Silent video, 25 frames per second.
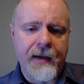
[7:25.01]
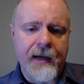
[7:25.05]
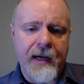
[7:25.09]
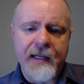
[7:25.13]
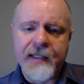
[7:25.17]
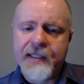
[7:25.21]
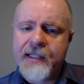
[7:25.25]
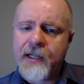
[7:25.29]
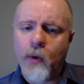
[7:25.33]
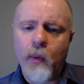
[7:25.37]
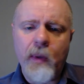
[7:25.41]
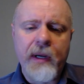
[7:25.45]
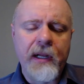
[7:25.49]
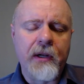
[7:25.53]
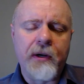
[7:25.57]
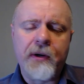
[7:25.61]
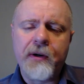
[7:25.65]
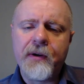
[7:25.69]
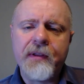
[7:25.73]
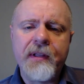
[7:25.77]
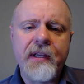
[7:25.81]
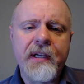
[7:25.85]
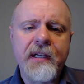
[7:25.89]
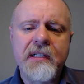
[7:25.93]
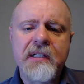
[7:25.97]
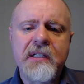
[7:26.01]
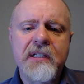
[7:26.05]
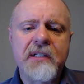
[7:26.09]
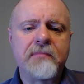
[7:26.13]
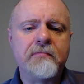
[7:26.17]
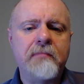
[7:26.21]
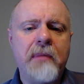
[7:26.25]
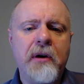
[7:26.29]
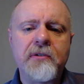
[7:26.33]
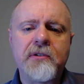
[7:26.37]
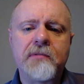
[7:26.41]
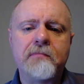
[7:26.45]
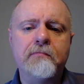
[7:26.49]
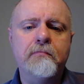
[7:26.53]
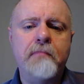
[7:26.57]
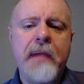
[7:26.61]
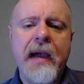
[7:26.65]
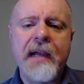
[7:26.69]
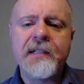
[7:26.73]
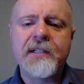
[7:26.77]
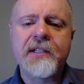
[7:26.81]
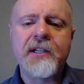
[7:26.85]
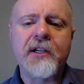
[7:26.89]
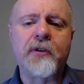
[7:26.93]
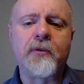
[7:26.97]
Until we learn this most
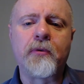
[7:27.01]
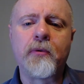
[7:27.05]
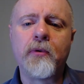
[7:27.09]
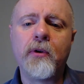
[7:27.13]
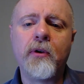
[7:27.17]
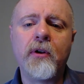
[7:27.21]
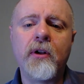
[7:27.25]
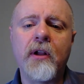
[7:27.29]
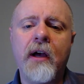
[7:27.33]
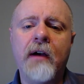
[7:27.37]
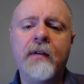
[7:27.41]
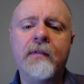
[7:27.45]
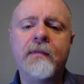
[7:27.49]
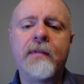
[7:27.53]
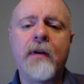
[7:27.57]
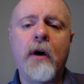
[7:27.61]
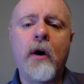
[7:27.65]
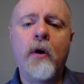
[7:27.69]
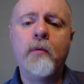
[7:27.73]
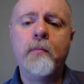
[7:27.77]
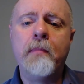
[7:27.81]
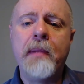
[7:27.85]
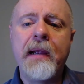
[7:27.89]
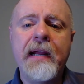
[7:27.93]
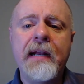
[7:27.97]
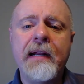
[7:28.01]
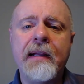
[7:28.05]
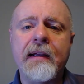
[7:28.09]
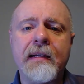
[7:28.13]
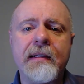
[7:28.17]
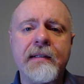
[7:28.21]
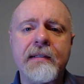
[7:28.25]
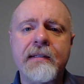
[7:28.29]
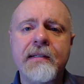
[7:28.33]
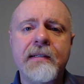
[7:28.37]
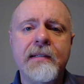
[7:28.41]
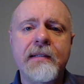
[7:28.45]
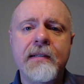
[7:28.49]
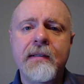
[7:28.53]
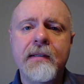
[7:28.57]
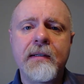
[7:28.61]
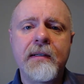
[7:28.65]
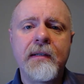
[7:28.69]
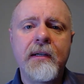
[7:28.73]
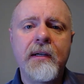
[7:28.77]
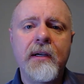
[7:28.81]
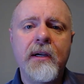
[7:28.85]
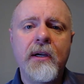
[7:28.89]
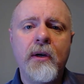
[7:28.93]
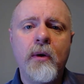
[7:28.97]
basic rule of obedience,
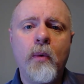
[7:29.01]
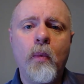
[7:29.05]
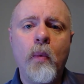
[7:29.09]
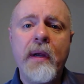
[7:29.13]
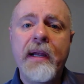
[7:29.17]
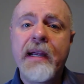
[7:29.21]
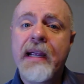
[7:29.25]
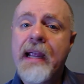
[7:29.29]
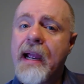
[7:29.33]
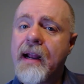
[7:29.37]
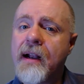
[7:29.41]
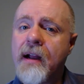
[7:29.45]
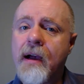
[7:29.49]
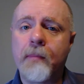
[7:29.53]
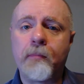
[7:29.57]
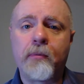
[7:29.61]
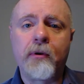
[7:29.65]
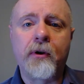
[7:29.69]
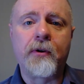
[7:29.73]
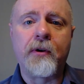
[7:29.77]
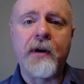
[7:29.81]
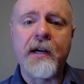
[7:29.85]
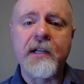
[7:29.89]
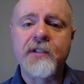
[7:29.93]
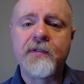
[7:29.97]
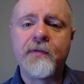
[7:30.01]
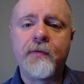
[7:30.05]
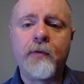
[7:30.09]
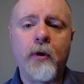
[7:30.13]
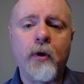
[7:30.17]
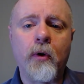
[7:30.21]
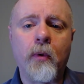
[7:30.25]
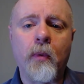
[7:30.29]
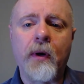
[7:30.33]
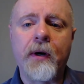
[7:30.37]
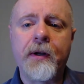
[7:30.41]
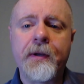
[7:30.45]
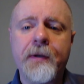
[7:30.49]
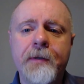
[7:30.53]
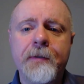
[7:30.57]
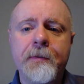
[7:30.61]
we cannot progress forward.